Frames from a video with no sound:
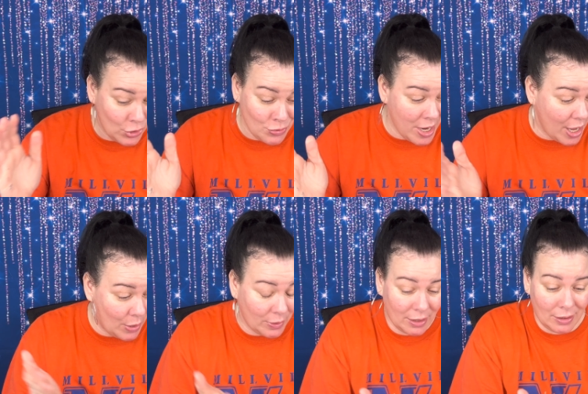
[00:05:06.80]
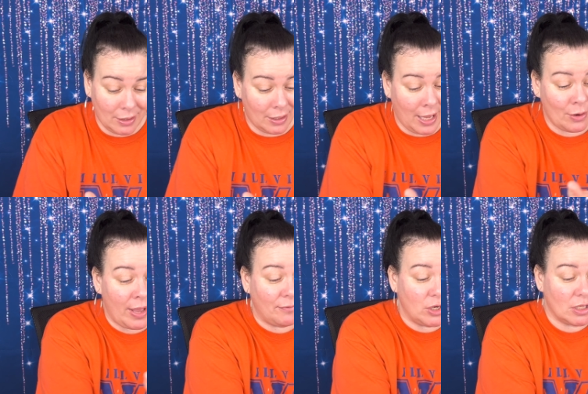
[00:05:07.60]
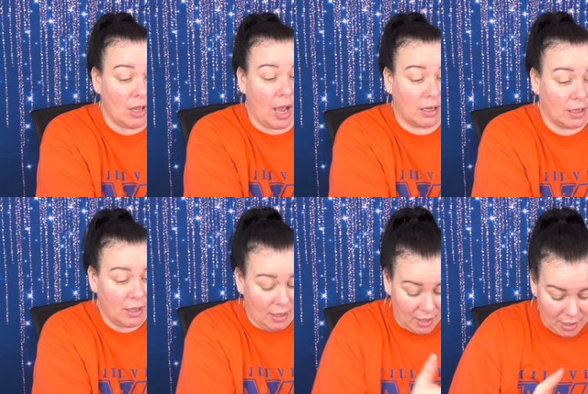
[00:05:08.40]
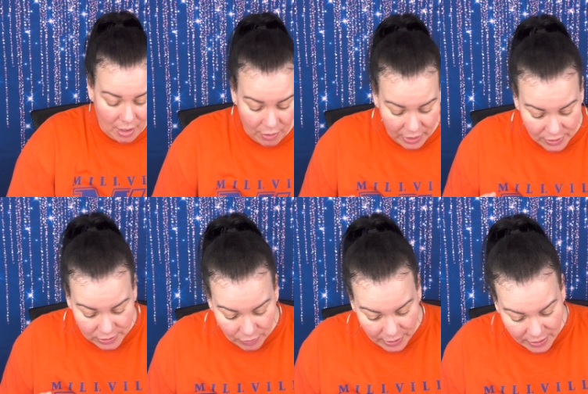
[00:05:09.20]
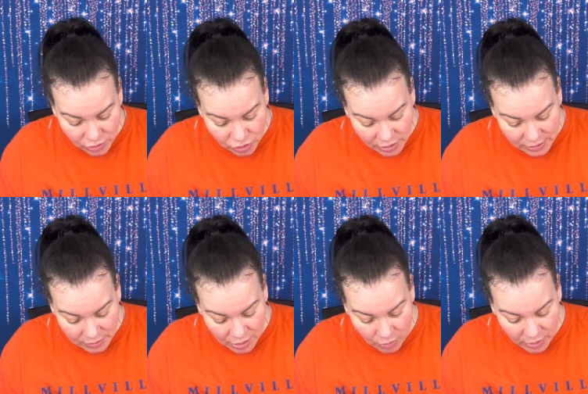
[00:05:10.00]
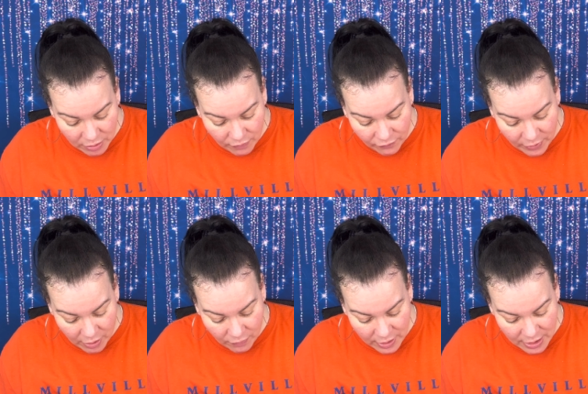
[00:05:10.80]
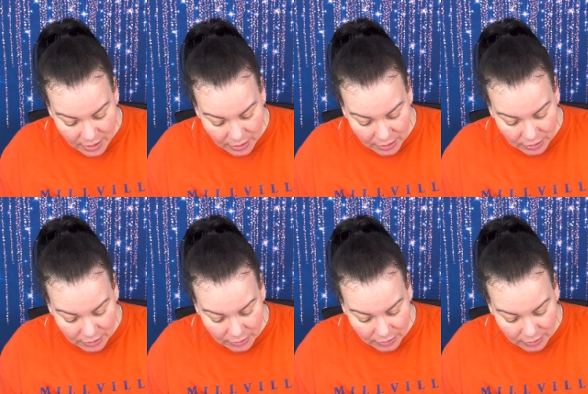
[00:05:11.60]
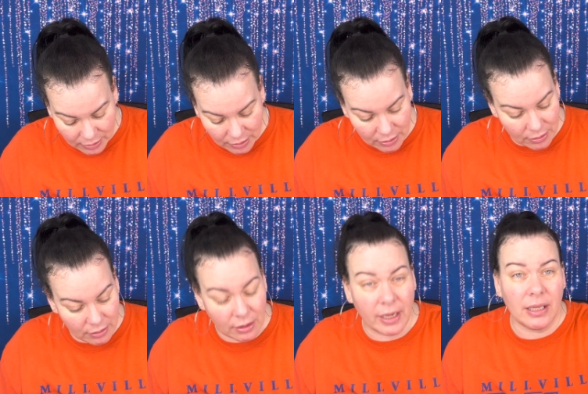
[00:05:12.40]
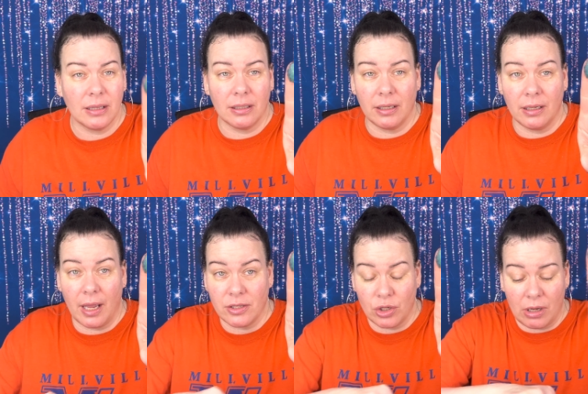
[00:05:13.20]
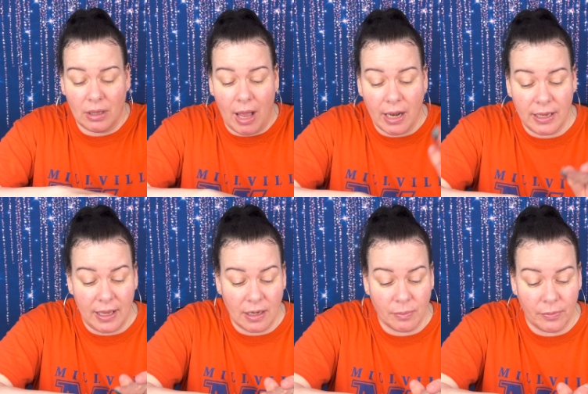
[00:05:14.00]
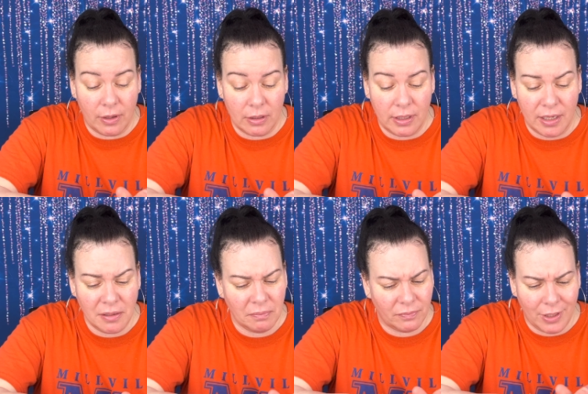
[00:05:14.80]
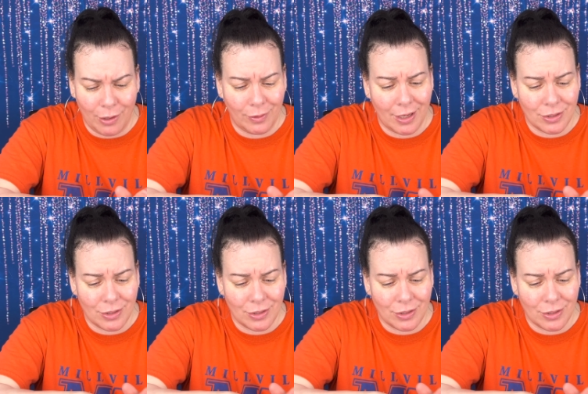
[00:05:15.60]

you know, I don't have good luck. Okay, so let's just go in very lightly. I took a lot in, in. No,